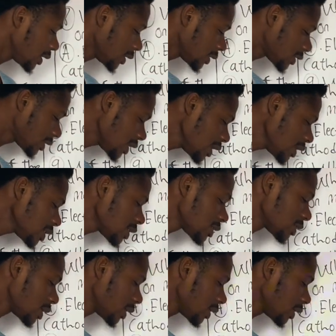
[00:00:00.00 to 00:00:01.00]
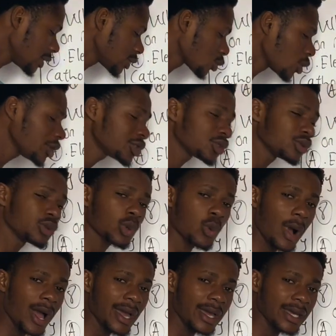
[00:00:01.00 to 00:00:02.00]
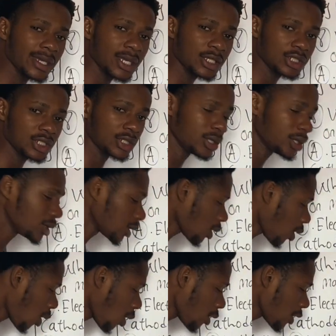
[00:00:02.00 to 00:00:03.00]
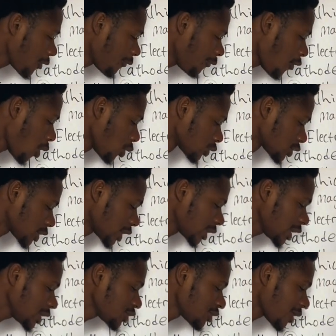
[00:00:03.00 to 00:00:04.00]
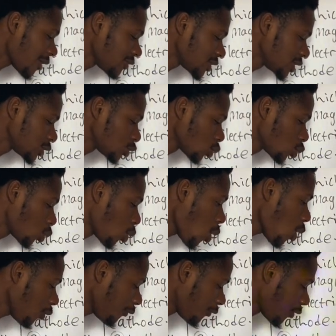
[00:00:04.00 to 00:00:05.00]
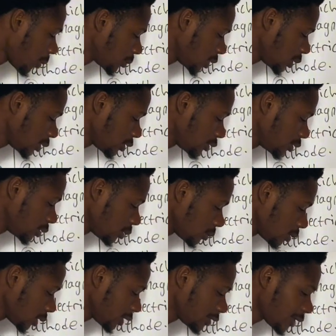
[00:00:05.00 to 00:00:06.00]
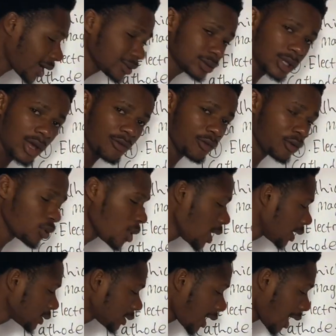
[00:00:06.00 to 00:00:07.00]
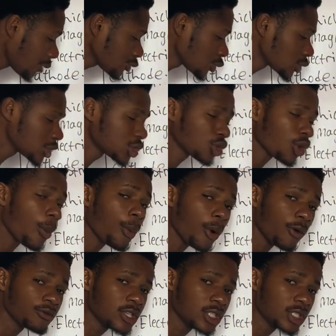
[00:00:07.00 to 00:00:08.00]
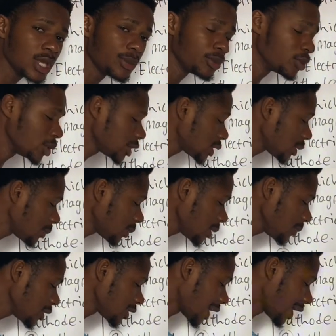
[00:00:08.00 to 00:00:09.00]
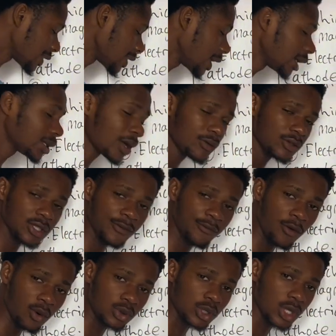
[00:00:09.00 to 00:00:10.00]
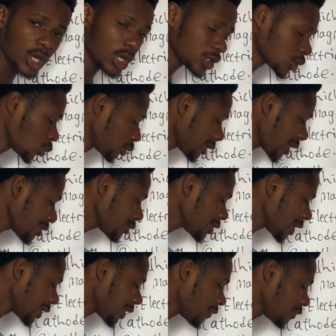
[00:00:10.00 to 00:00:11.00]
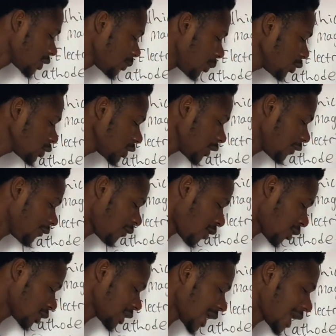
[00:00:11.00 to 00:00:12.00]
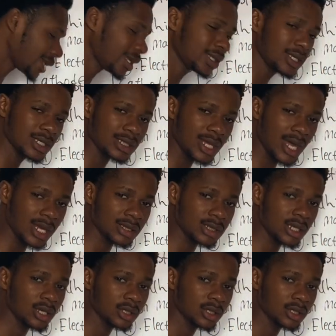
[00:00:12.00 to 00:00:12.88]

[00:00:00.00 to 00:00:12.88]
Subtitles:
Since is going to require energy or a force against gravity to go from the ground level down to the top of the table, it simply means that there is a force. So we now say that there is both a force and a distance